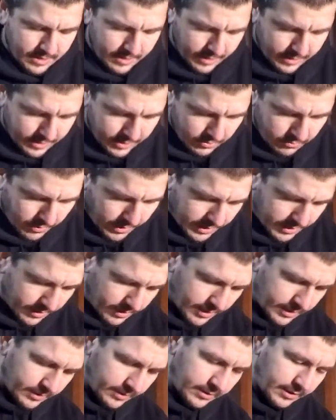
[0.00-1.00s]
And you want
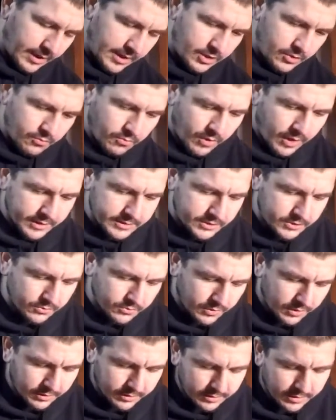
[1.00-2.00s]

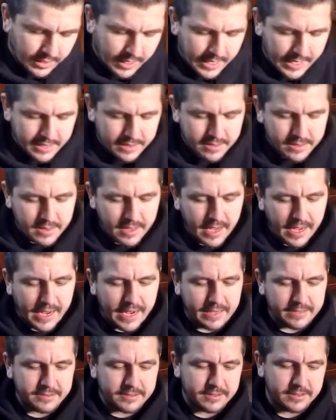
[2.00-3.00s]
to align
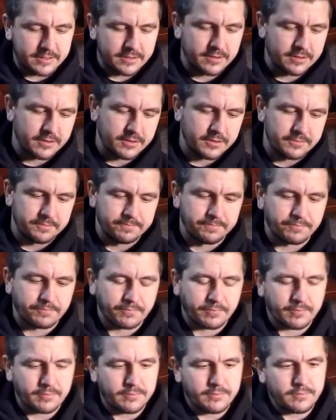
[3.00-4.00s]
that
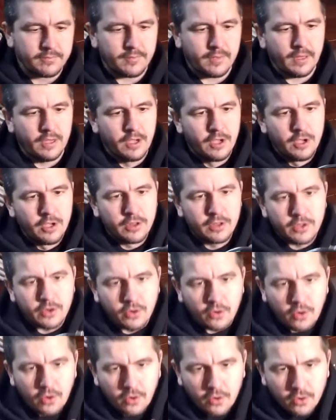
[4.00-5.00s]

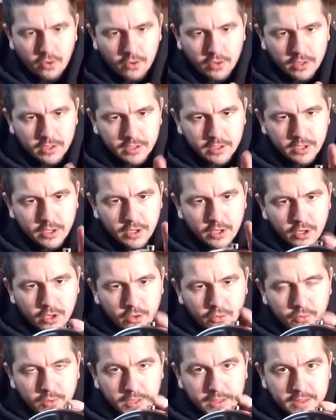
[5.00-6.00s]
little hole
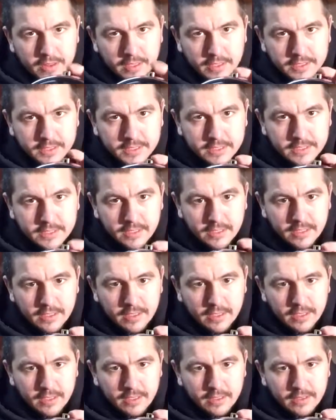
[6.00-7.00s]
with this
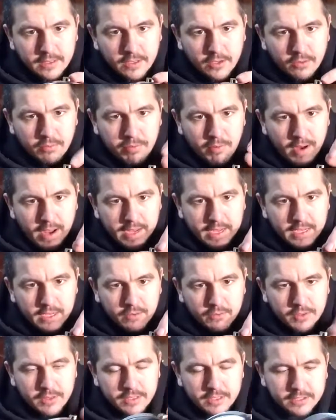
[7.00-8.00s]
little
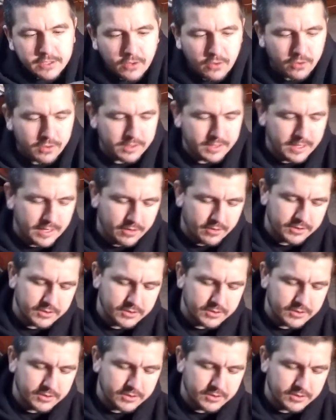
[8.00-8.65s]
bracket with this hole in here